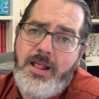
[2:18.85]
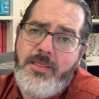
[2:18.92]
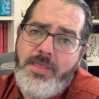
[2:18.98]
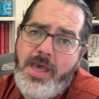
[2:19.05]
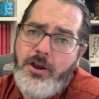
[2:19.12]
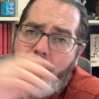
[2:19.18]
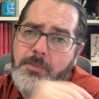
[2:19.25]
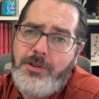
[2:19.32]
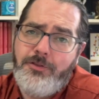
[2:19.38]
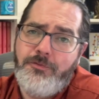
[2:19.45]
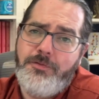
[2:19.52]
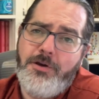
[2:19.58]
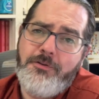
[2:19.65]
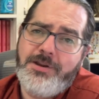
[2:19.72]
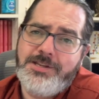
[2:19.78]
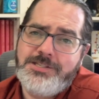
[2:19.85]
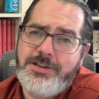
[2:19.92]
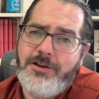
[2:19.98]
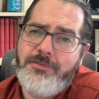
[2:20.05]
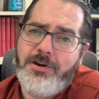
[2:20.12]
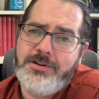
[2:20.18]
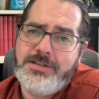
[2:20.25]
That'll be the focus
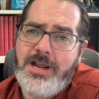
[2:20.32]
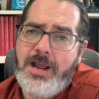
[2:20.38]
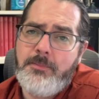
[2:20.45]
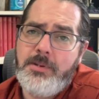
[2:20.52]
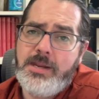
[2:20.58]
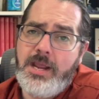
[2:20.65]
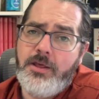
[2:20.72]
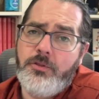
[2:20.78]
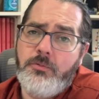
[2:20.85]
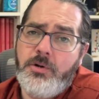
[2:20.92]
of our time together.